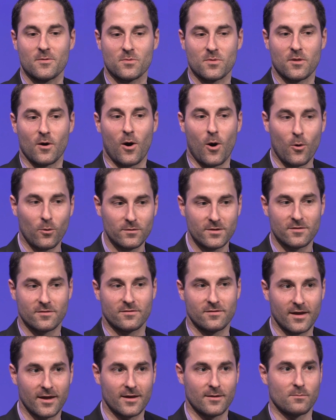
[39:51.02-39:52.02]
The only
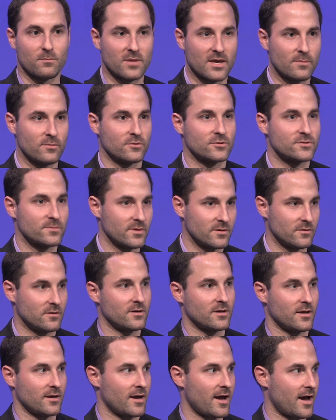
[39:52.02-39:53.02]
thing people should be
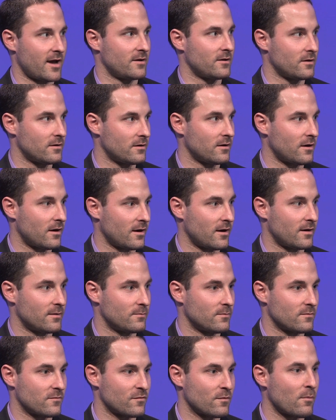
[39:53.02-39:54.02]
looking at,
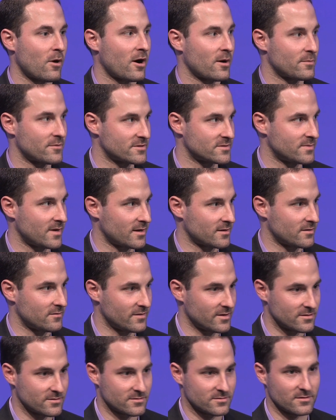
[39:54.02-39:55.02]
from our perspective,
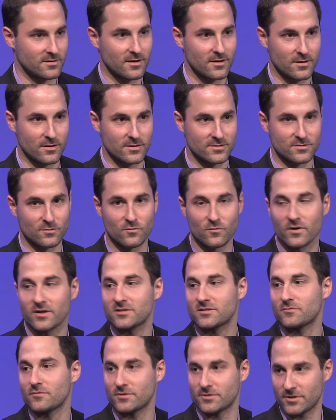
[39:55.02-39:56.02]
is a
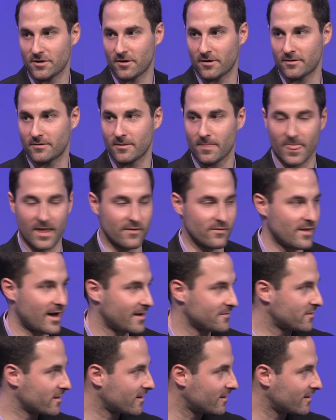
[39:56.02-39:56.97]
risk return. And not the